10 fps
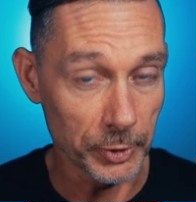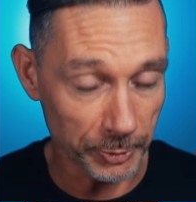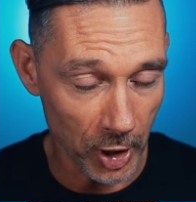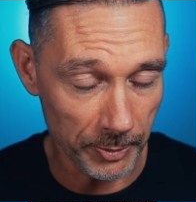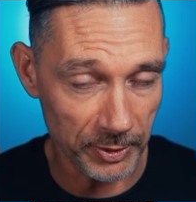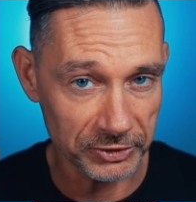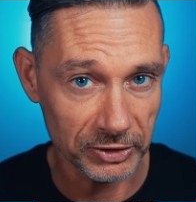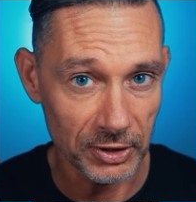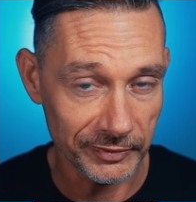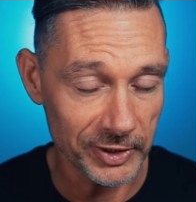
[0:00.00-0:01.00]
the
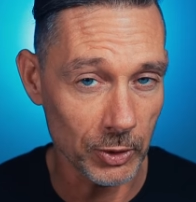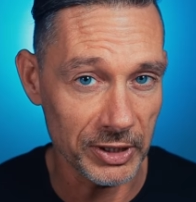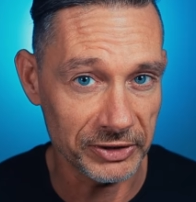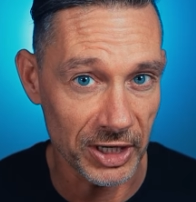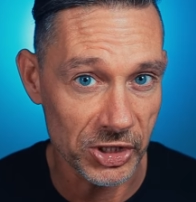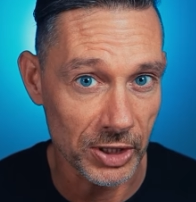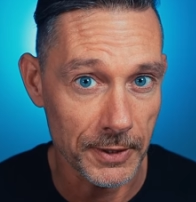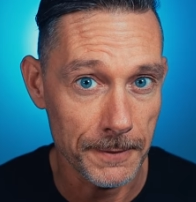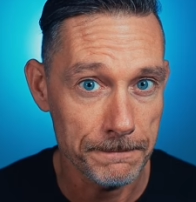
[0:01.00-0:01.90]
purpose of equalization?